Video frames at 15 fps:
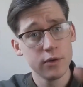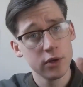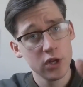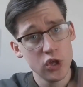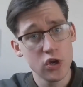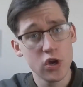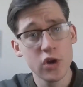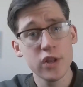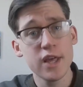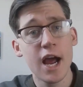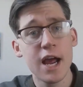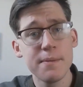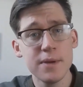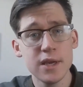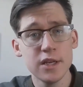You go to the
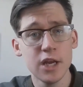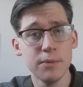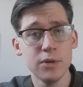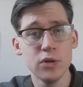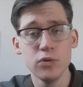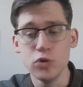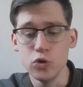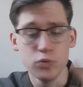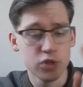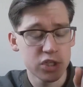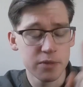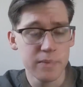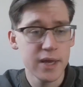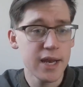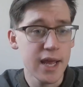IBEW, you
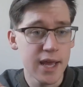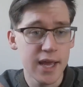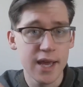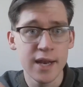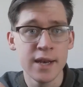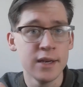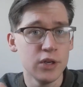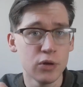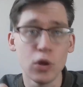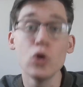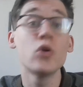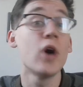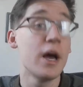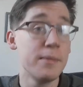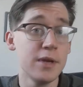submit in your
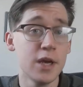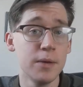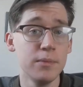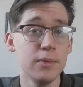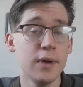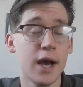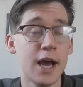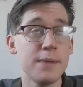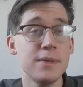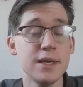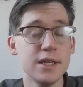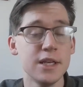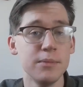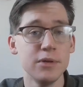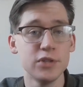local
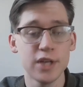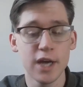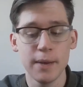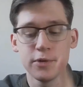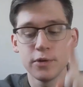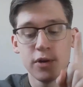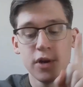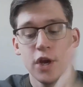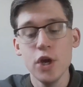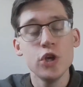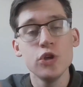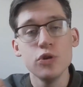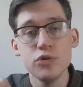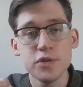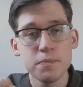IBEW chapter,
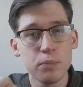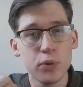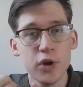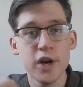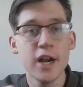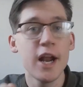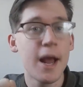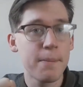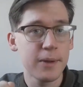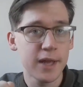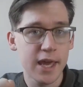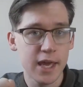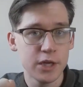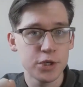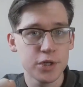you put in an
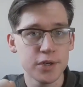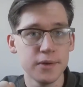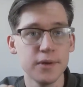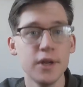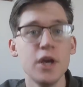application,